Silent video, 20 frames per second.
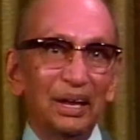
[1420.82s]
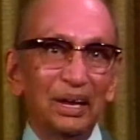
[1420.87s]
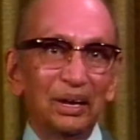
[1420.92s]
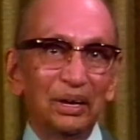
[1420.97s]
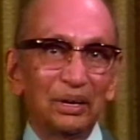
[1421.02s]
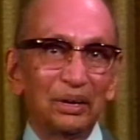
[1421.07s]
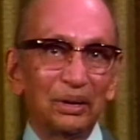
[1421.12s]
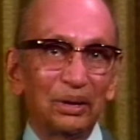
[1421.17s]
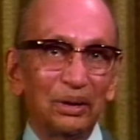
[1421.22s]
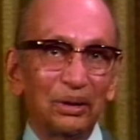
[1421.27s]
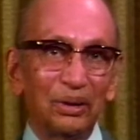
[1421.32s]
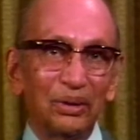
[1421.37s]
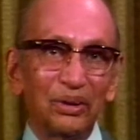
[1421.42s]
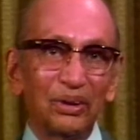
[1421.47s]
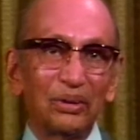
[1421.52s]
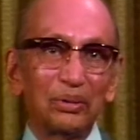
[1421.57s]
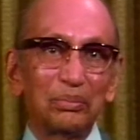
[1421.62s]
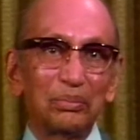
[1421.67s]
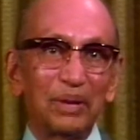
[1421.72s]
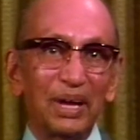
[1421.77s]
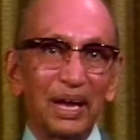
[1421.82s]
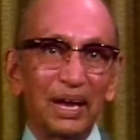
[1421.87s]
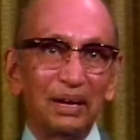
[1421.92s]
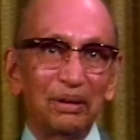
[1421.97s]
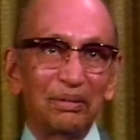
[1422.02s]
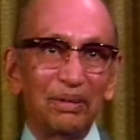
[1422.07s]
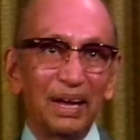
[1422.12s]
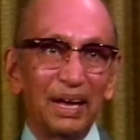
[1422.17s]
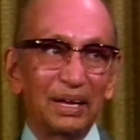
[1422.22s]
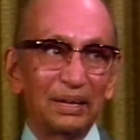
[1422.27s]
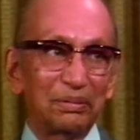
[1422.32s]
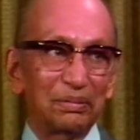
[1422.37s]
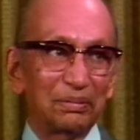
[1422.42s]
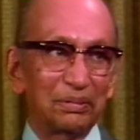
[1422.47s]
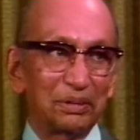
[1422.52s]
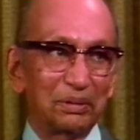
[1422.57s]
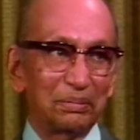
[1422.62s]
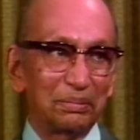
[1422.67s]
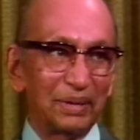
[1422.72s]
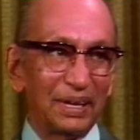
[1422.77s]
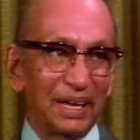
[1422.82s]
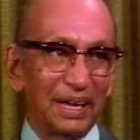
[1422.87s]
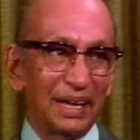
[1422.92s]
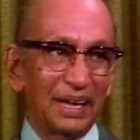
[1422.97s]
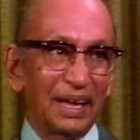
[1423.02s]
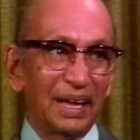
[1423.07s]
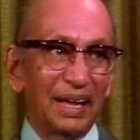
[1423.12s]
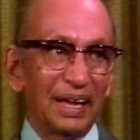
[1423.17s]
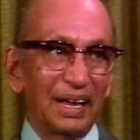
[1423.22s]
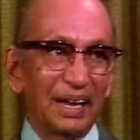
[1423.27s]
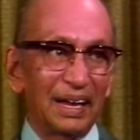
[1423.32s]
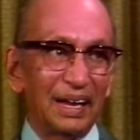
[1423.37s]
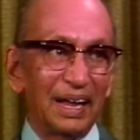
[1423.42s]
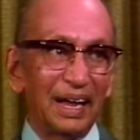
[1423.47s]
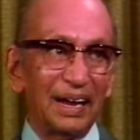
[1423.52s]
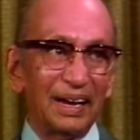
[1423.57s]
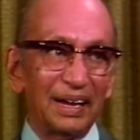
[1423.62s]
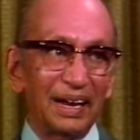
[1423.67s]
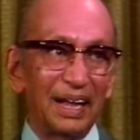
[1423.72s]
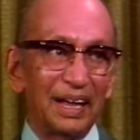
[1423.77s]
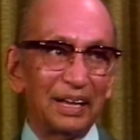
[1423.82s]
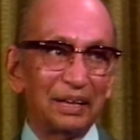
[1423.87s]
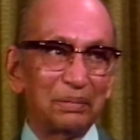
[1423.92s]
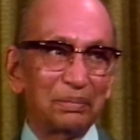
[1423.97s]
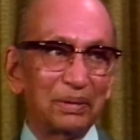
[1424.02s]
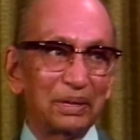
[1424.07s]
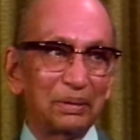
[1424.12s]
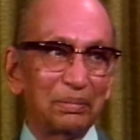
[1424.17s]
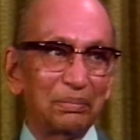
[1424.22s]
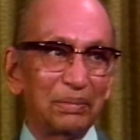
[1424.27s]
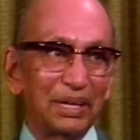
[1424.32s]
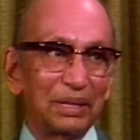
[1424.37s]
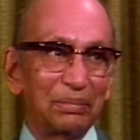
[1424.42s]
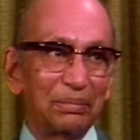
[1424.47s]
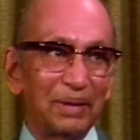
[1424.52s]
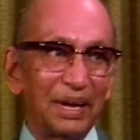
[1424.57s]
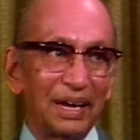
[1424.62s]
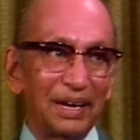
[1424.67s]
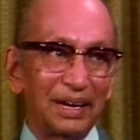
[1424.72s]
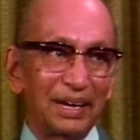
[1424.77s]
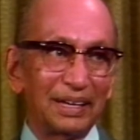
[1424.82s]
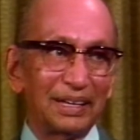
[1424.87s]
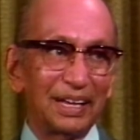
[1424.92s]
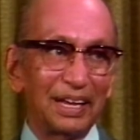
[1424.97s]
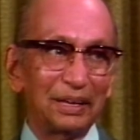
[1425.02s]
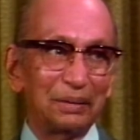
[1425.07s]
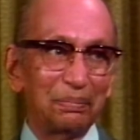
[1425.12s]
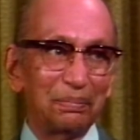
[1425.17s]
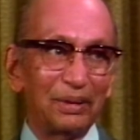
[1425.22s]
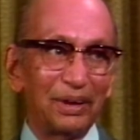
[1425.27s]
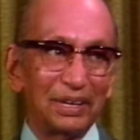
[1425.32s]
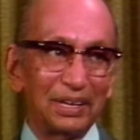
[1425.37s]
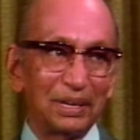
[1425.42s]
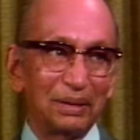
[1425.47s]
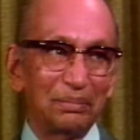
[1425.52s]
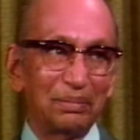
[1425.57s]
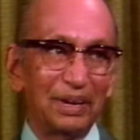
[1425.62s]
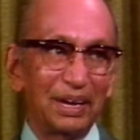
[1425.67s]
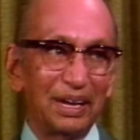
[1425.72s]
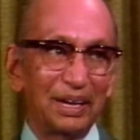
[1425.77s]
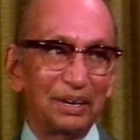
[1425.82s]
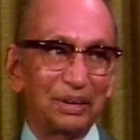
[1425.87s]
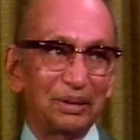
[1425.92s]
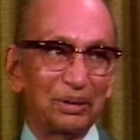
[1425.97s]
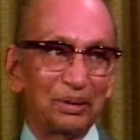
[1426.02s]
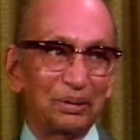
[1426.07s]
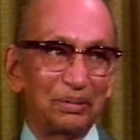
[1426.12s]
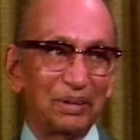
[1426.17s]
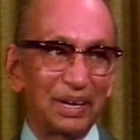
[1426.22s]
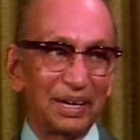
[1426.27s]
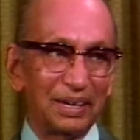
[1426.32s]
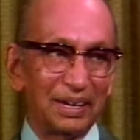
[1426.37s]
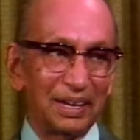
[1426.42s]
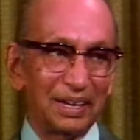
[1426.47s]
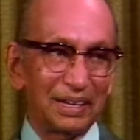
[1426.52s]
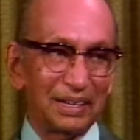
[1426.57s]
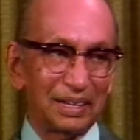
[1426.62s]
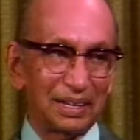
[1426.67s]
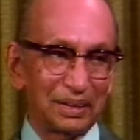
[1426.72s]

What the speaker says: No, my advice would be learn as much mathematics as possible in your 20s.